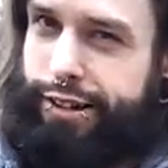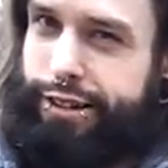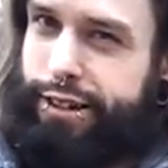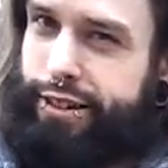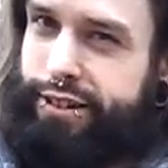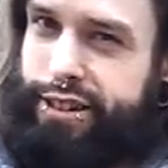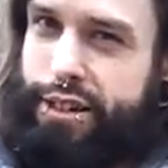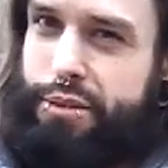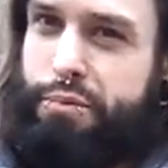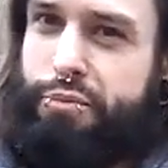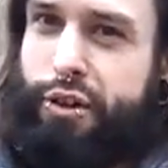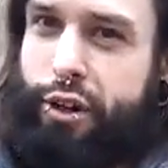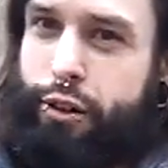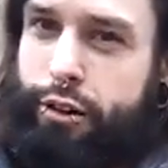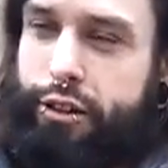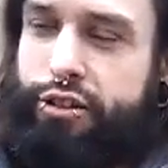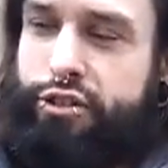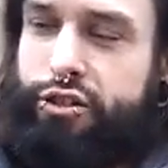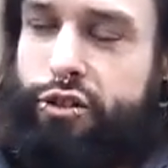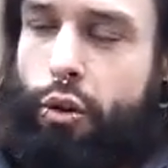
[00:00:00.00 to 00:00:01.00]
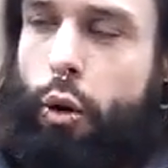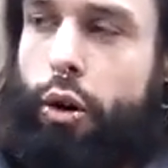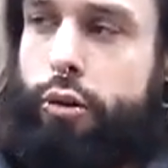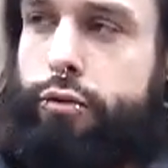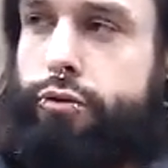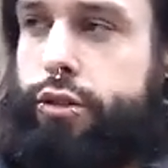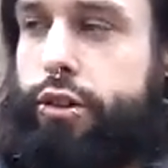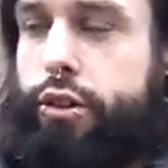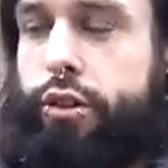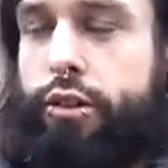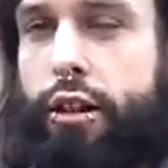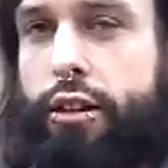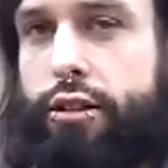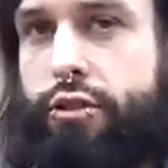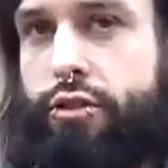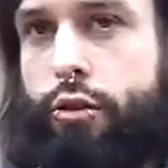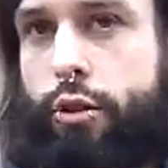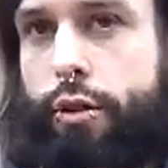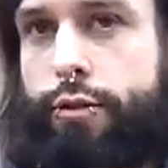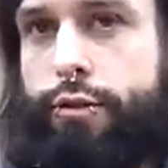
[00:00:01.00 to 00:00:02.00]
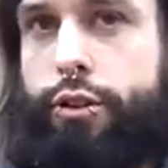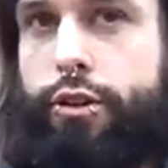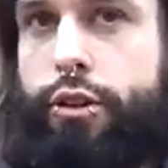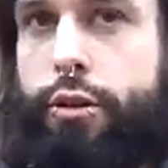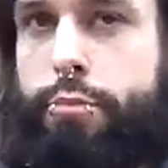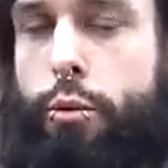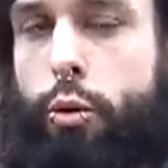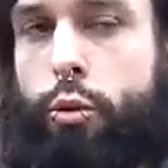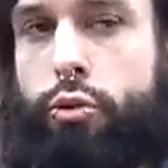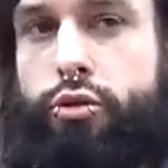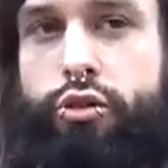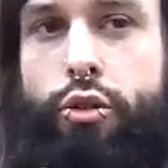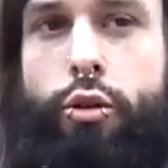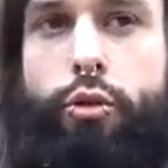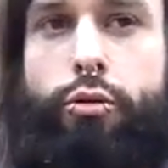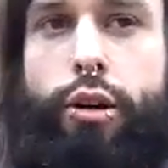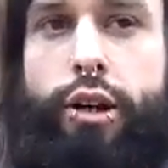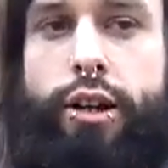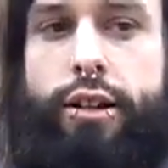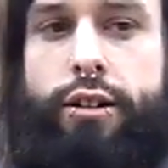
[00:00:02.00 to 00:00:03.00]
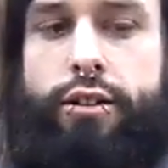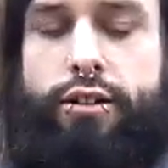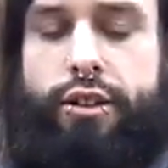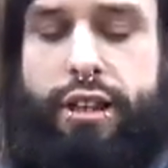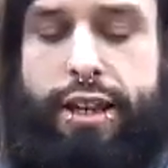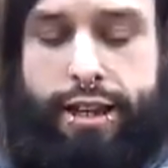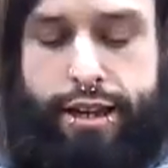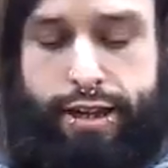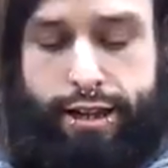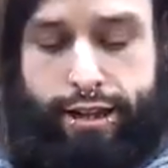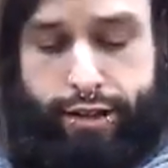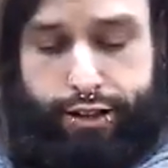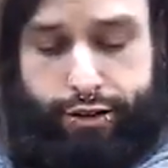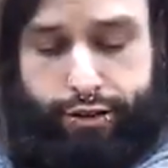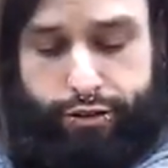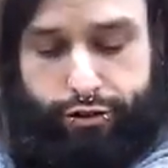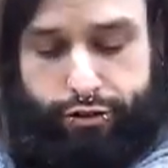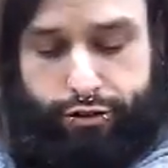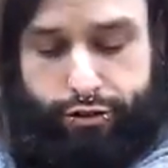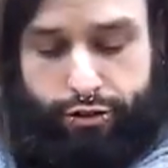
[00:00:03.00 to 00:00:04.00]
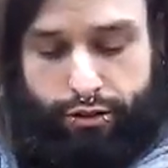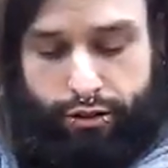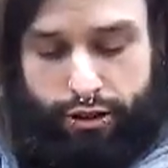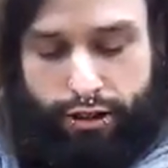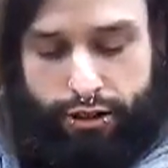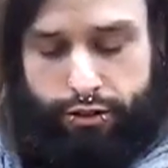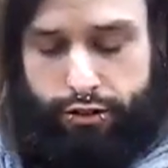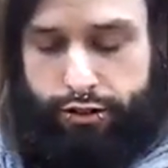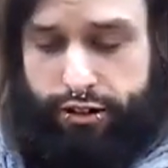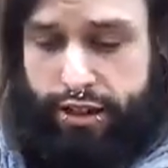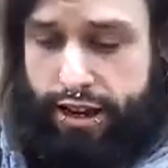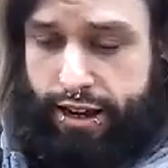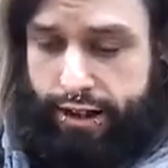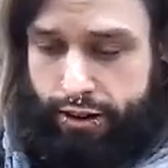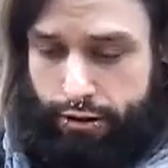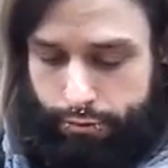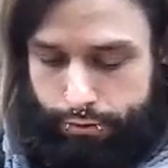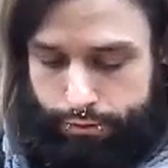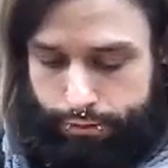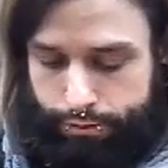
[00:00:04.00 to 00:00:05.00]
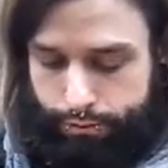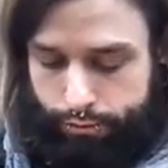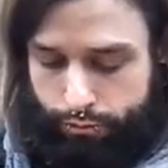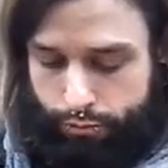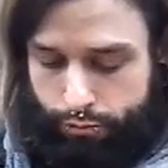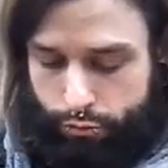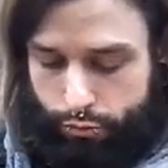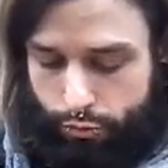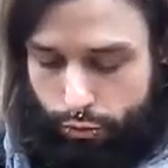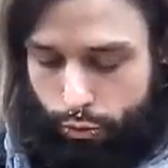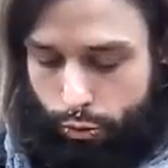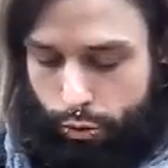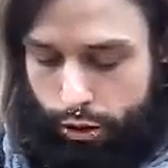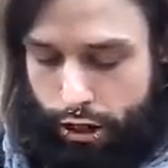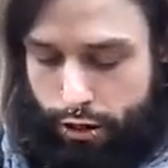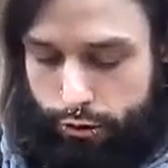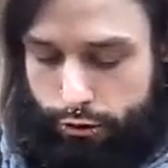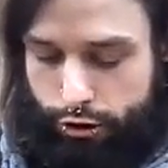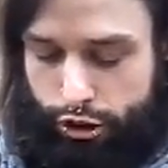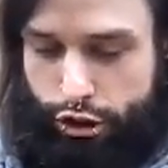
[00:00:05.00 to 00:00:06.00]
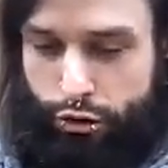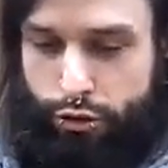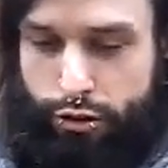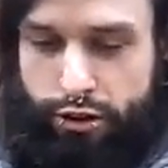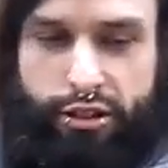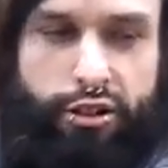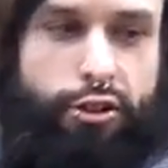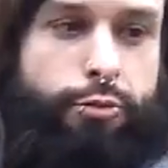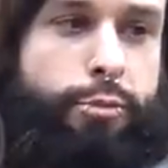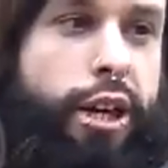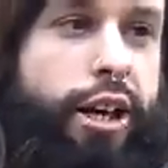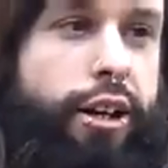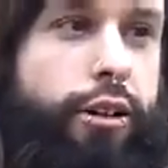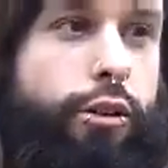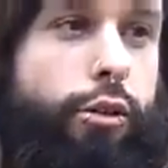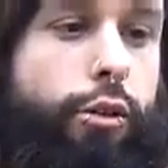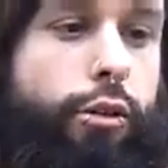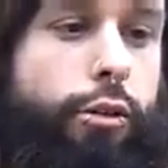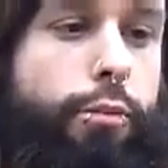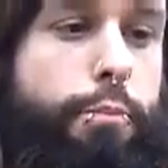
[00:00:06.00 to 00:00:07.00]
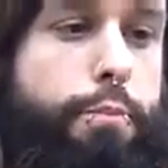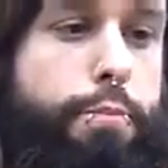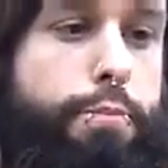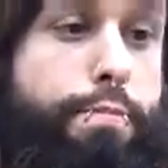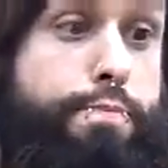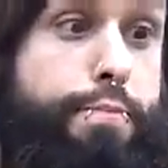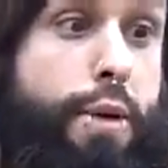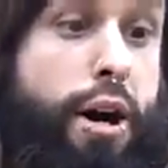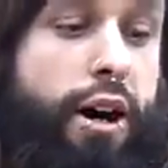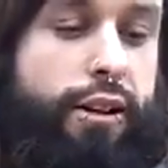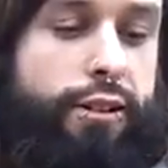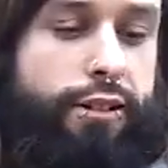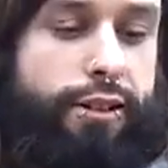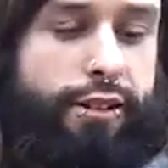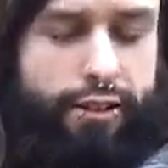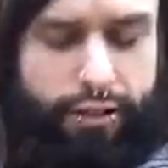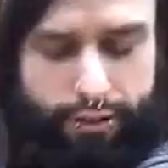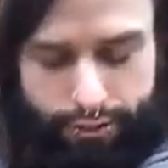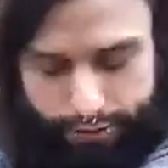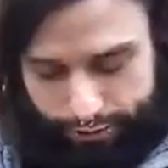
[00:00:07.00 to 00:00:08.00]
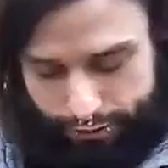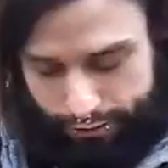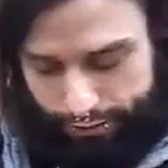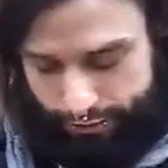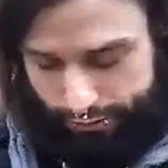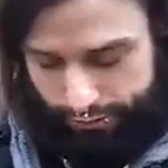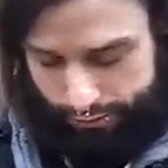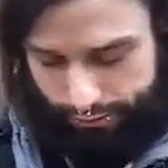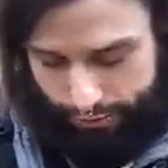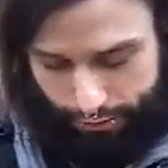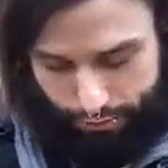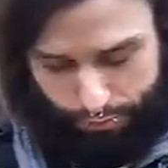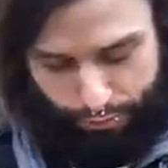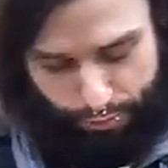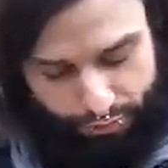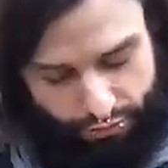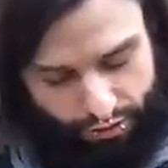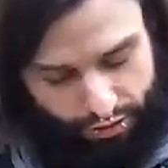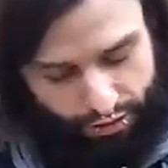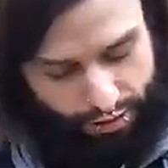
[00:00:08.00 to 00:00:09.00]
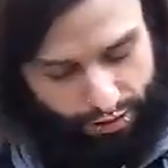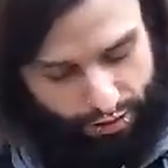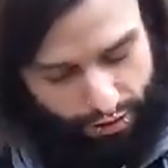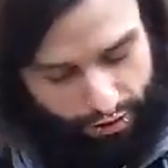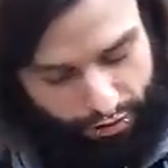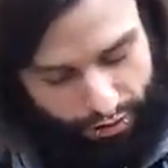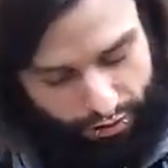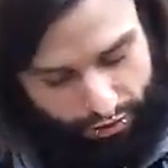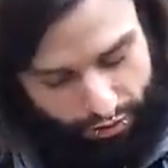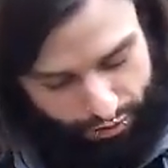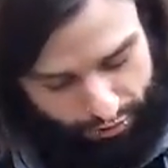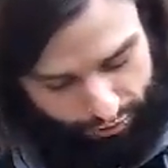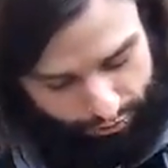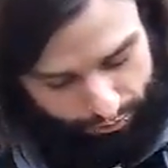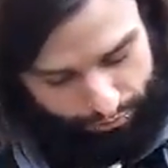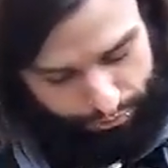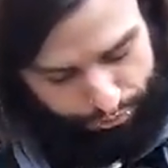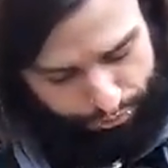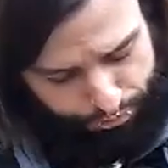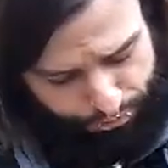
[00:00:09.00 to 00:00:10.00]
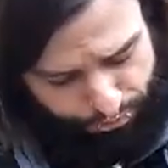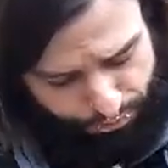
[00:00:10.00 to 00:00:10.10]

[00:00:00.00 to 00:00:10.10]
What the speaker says: they seem very soft, a lot softer than most O-rings. And the other day, when I was shooting this bad girl, Molly, and